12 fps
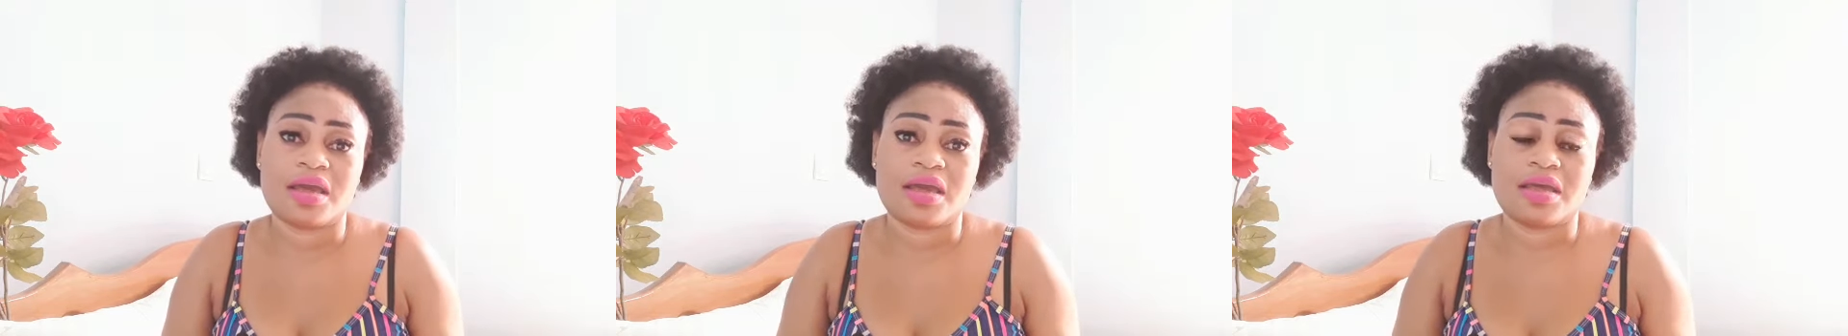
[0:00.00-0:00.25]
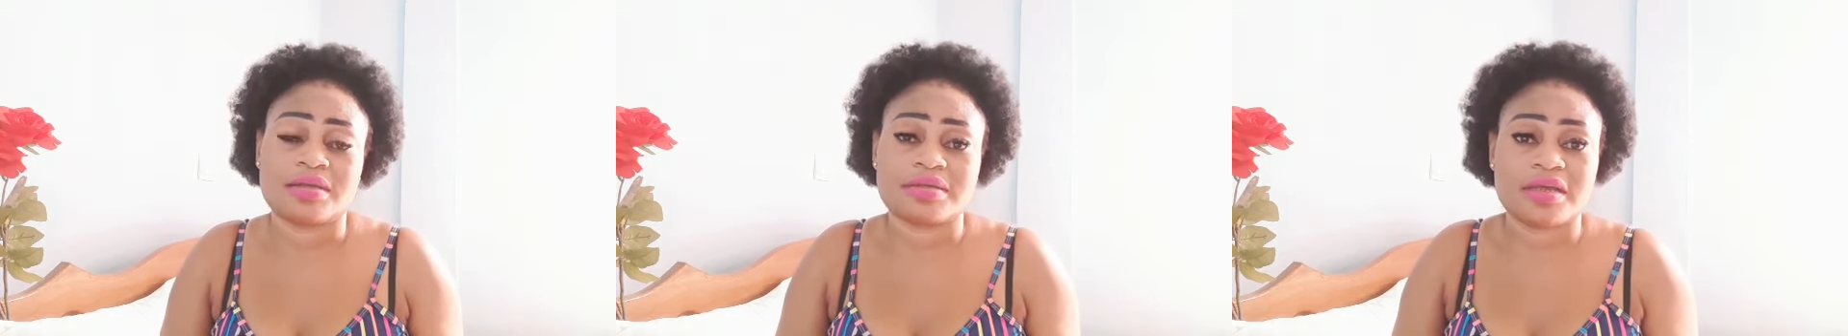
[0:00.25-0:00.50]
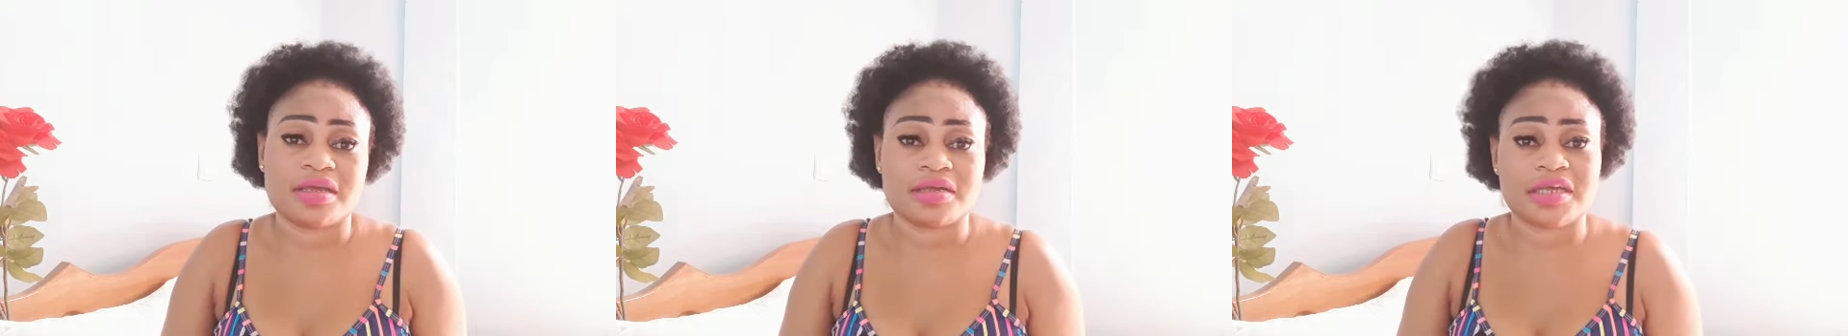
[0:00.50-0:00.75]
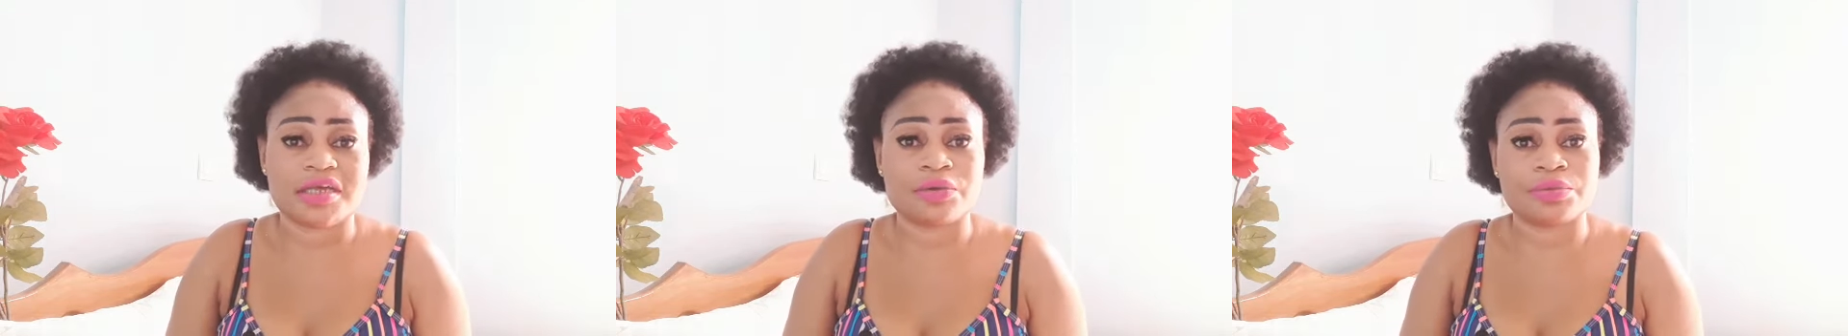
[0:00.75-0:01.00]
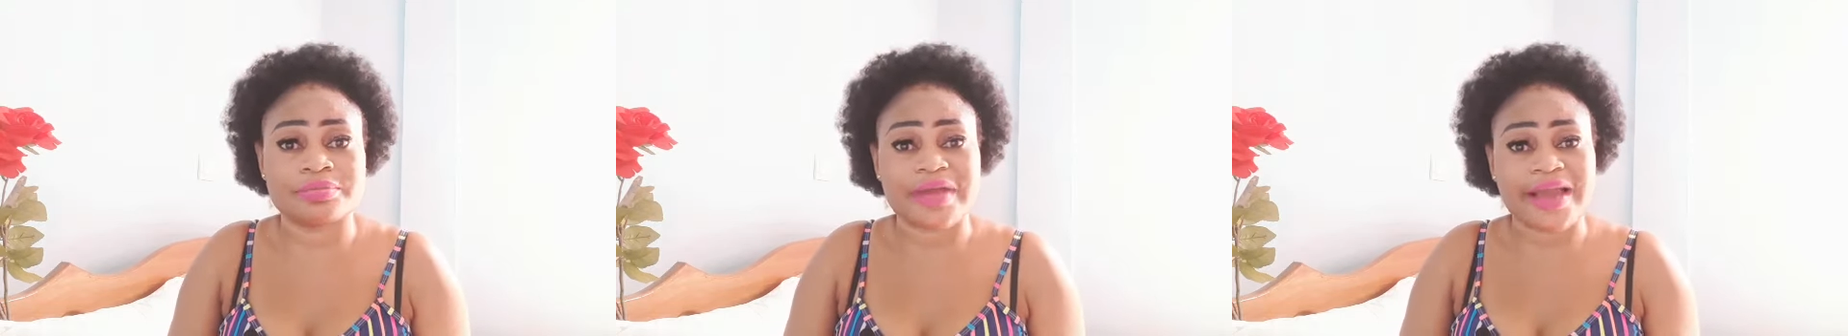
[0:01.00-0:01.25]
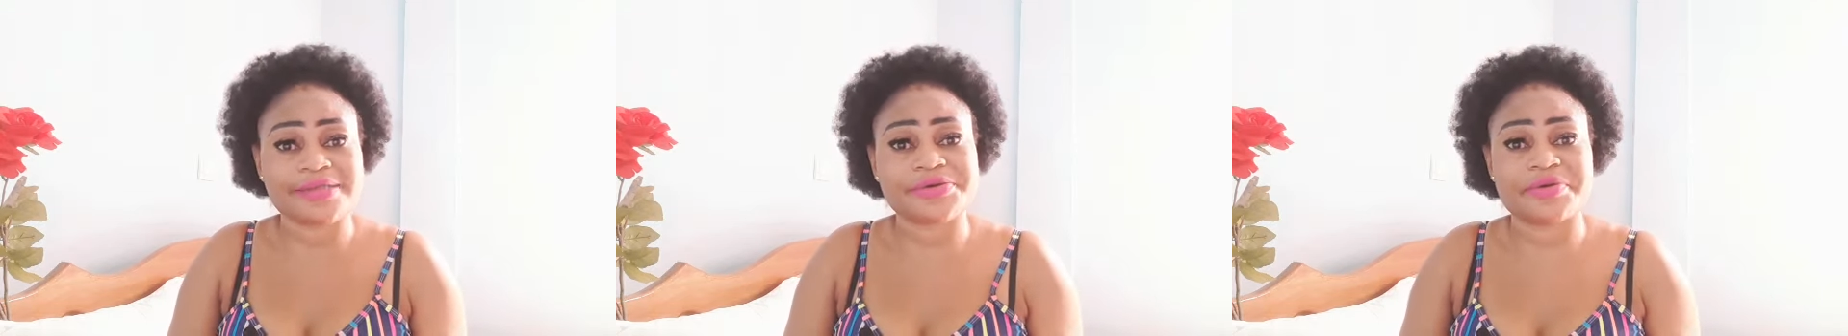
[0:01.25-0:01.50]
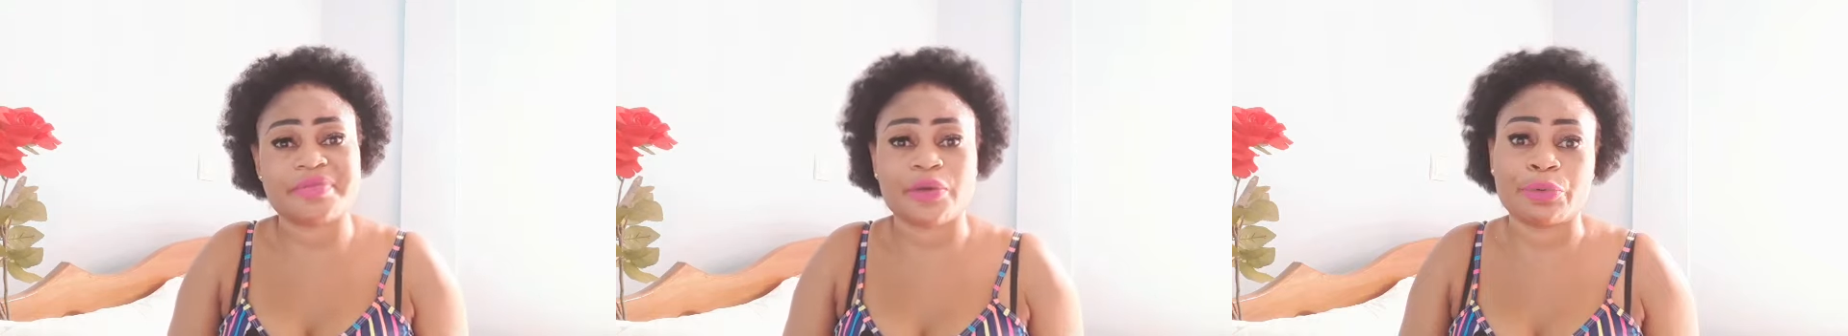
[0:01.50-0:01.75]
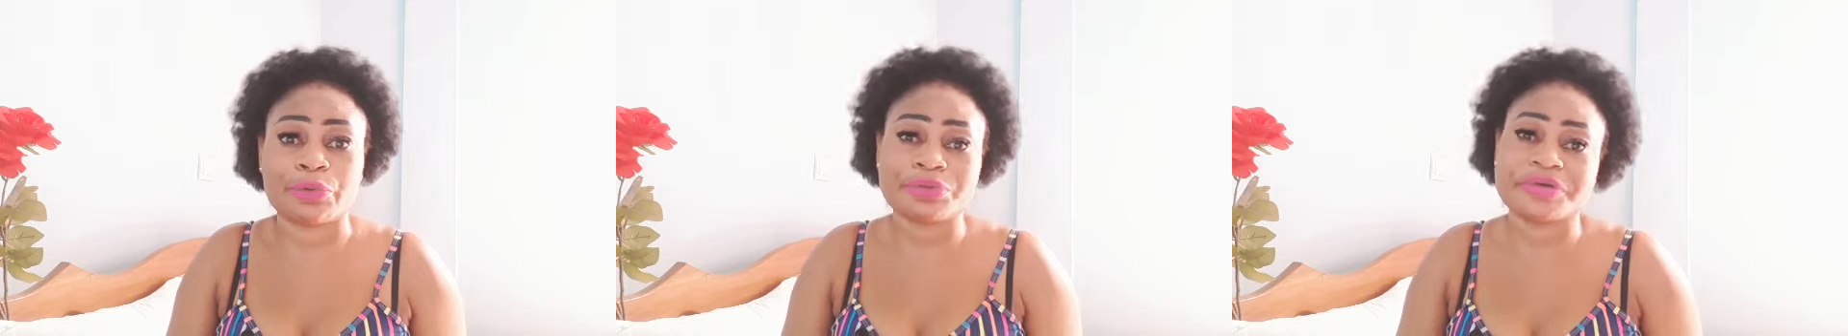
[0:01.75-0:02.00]
a nice cream,
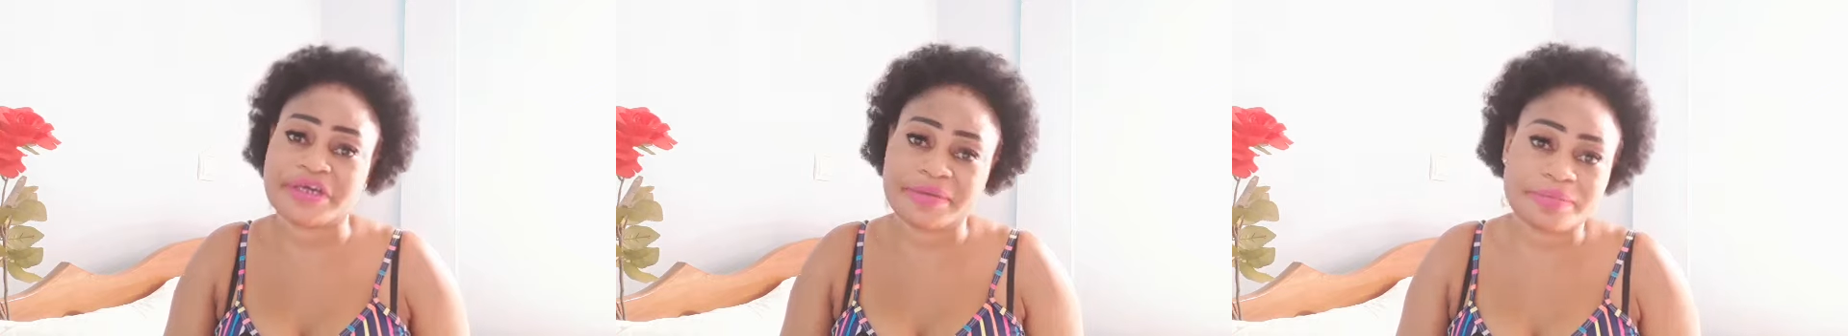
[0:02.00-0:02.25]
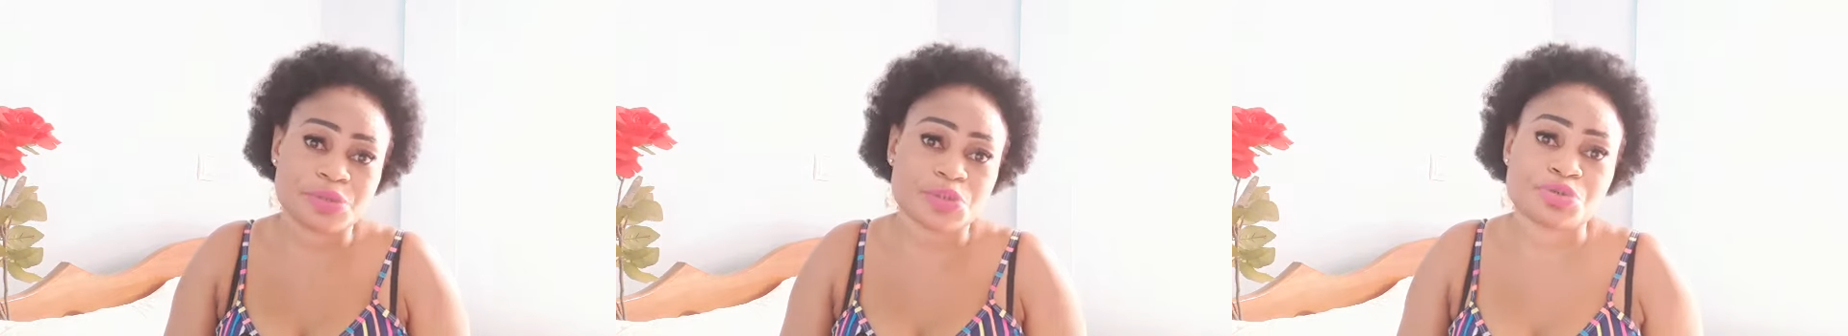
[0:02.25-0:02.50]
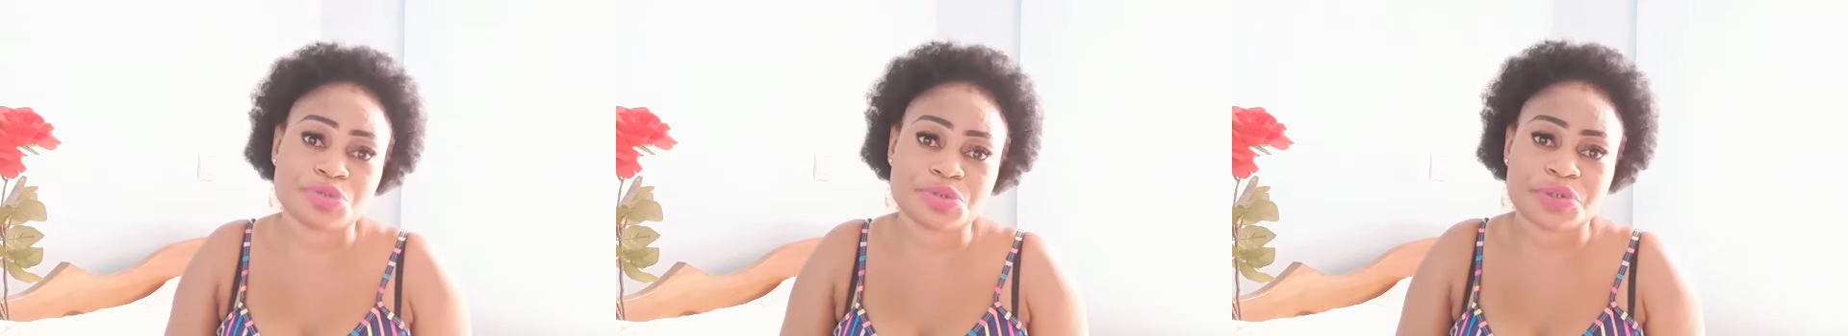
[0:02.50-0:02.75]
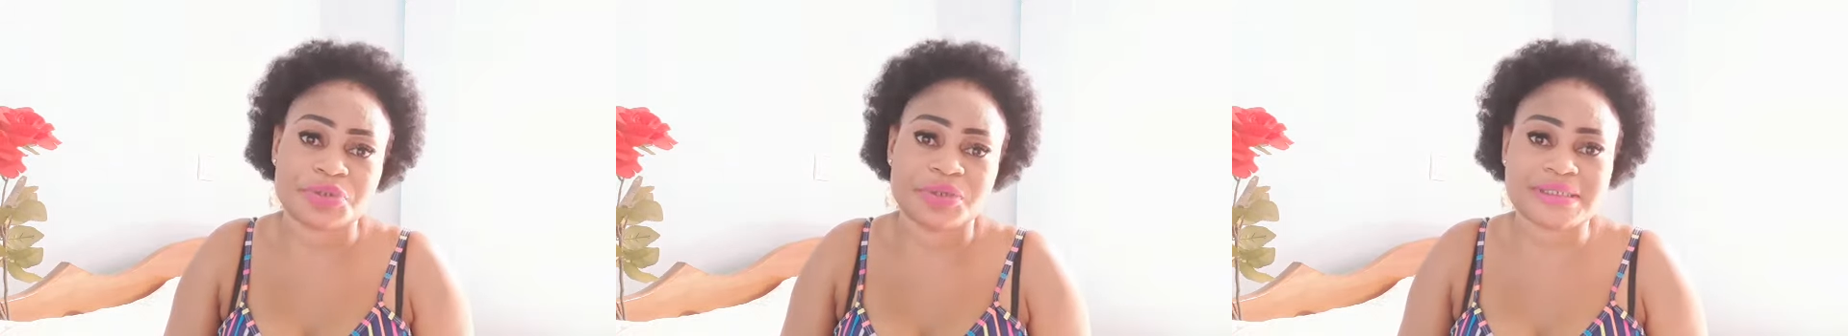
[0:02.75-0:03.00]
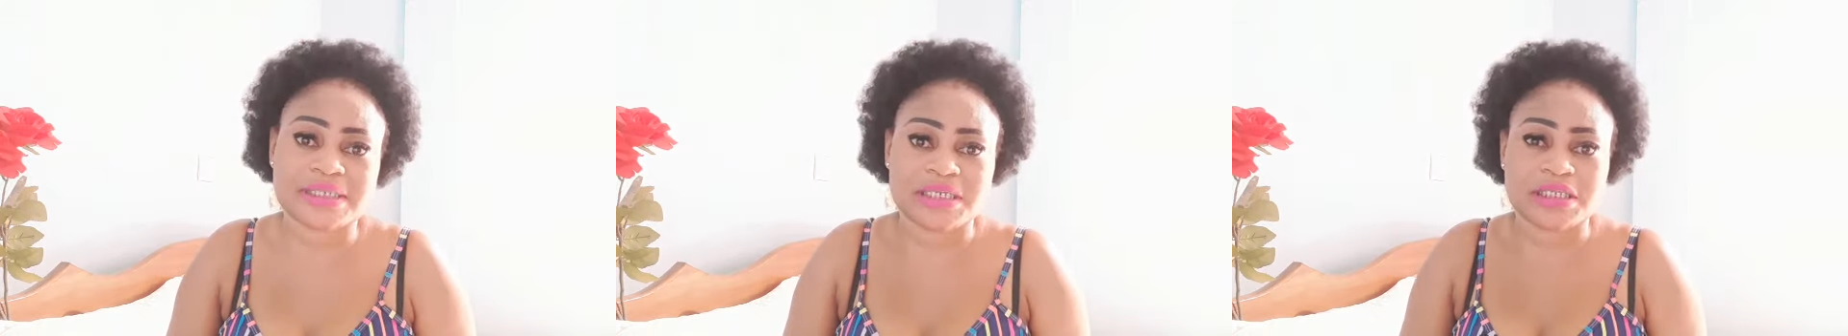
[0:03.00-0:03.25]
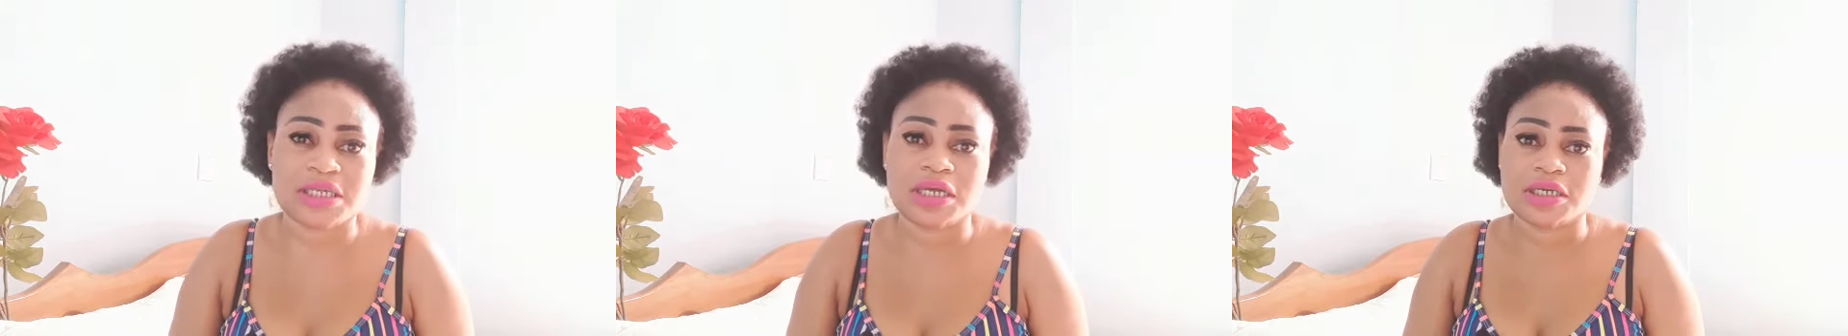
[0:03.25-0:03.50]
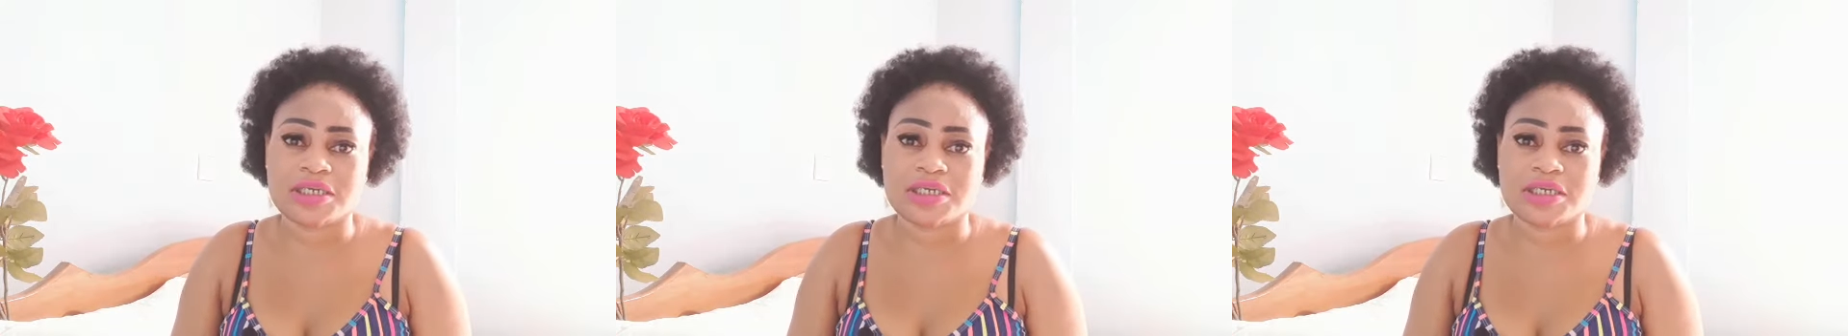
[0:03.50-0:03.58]
a good cream to use on your skin.